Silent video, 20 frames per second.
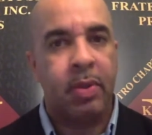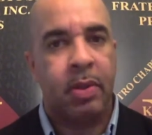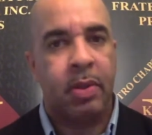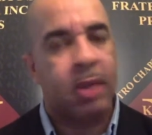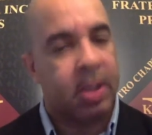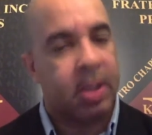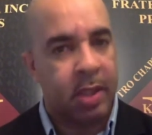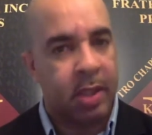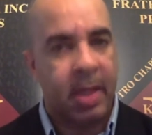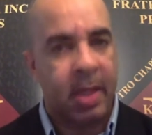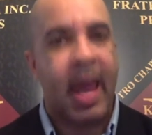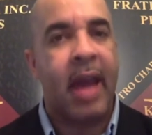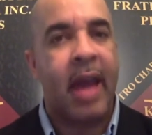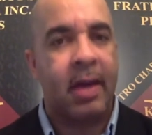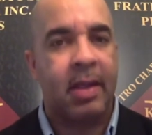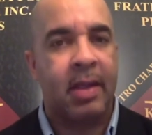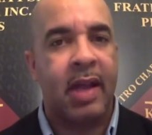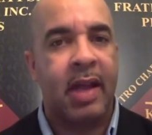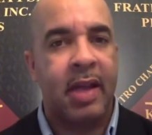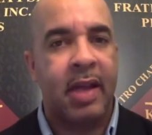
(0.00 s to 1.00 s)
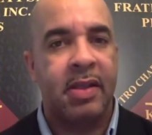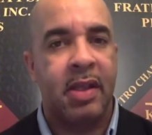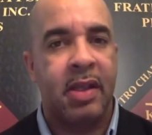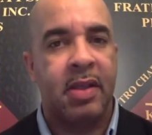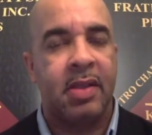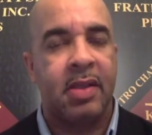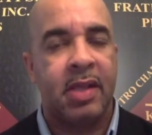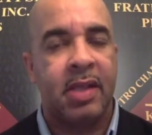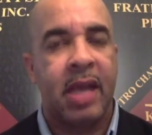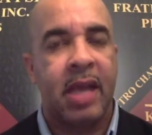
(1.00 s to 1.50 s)
let's then analyze that to
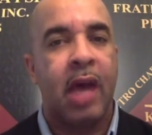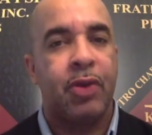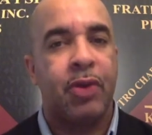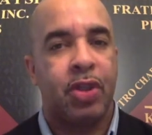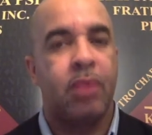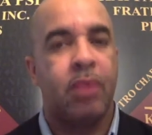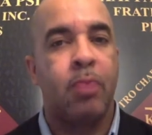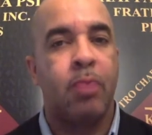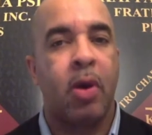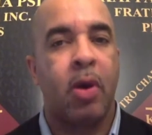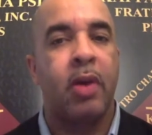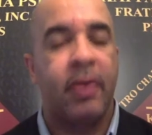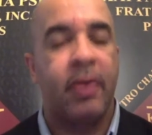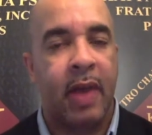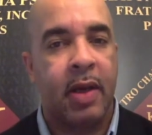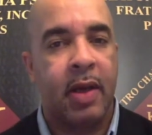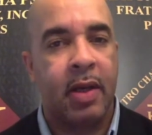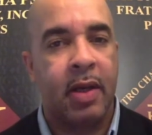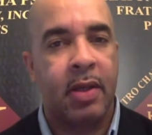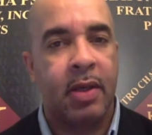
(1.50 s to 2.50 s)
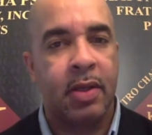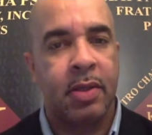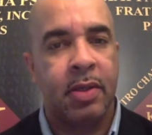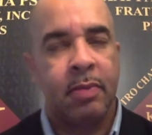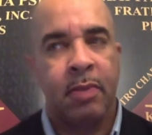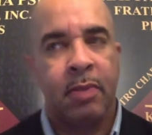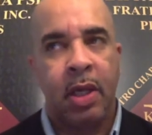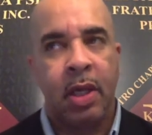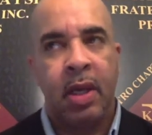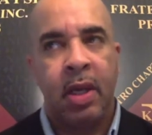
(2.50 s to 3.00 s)
see how smart that is.
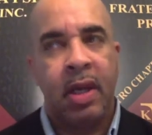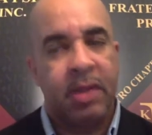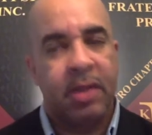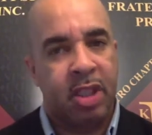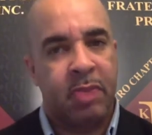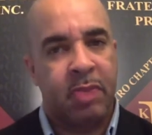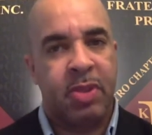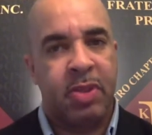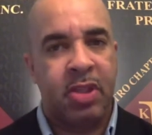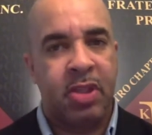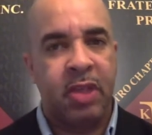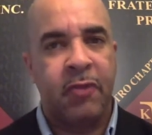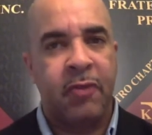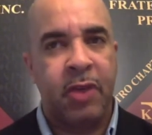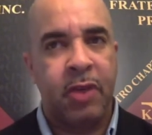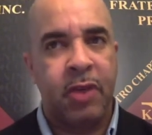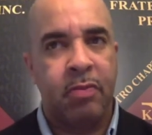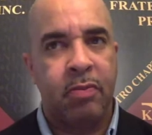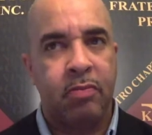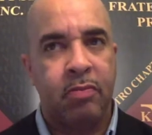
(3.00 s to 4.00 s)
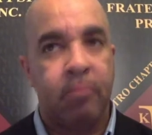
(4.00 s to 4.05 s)
Is it specific?